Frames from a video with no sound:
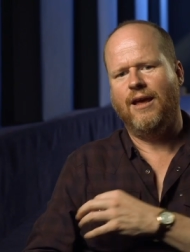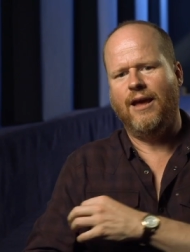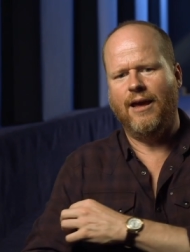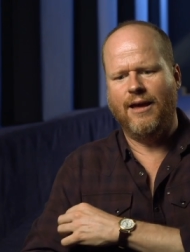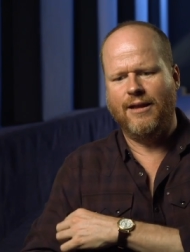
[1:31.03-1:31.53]

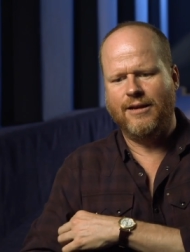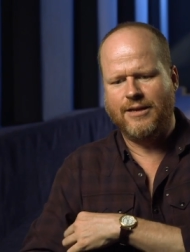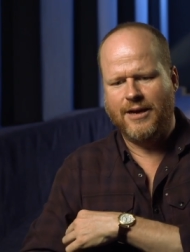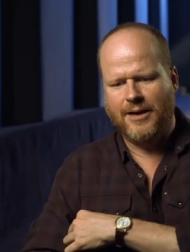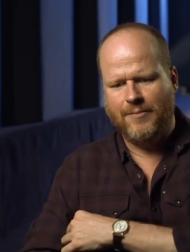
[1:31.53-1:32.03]

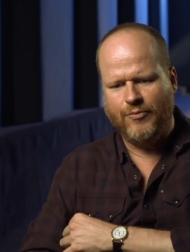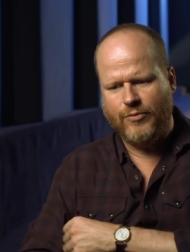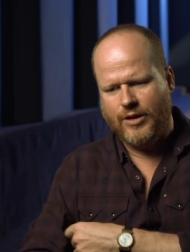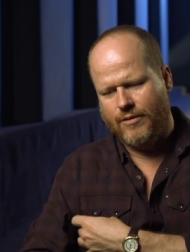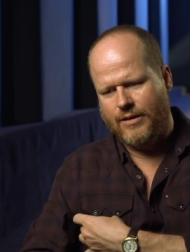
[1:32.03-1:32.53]
And
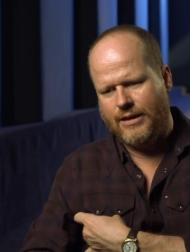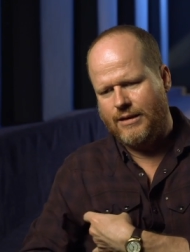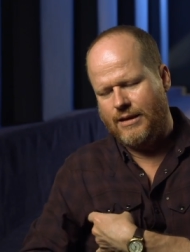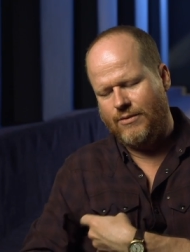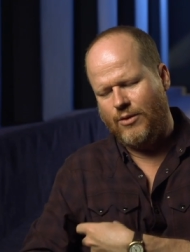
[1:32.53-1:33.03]
you know,
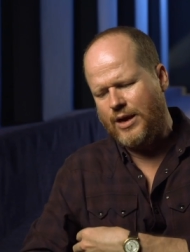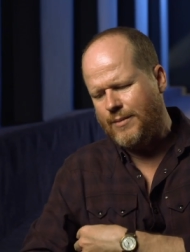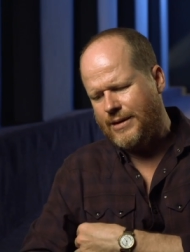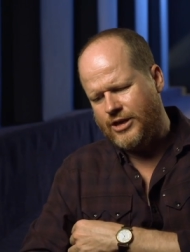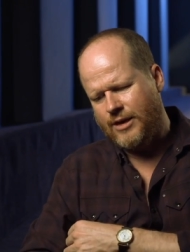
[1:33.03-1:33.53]
and the thing
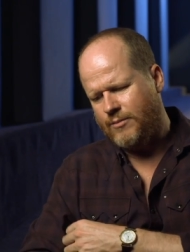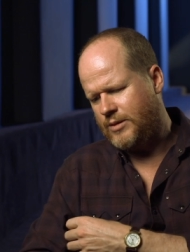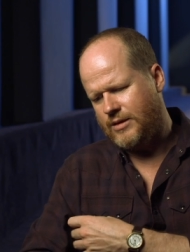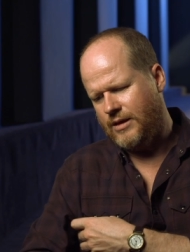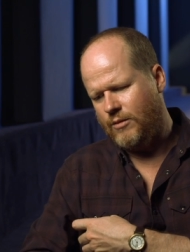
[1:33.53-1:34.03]
about
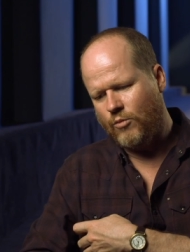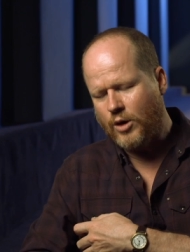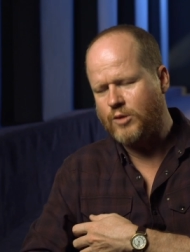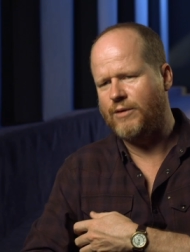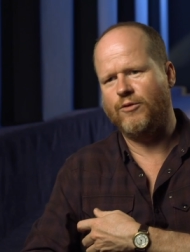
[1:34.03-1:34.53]
James, he
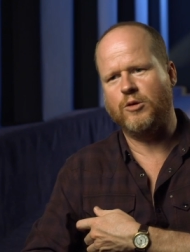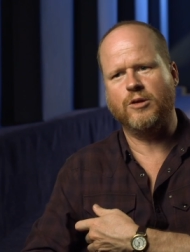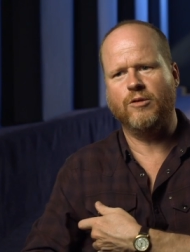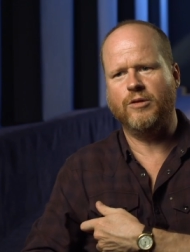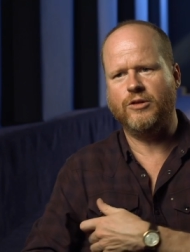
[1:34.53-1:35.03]
was my
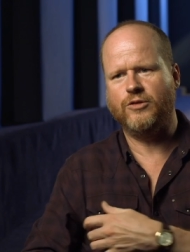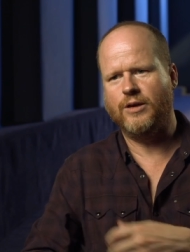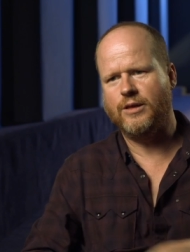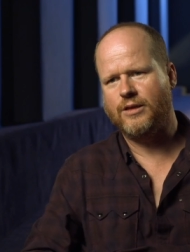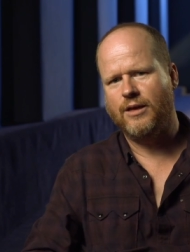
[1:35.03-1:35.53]
first and only
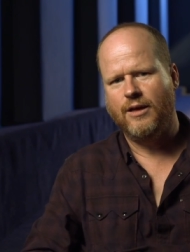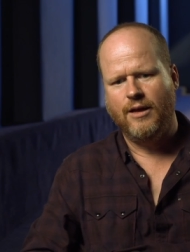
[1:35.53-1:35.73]
choice.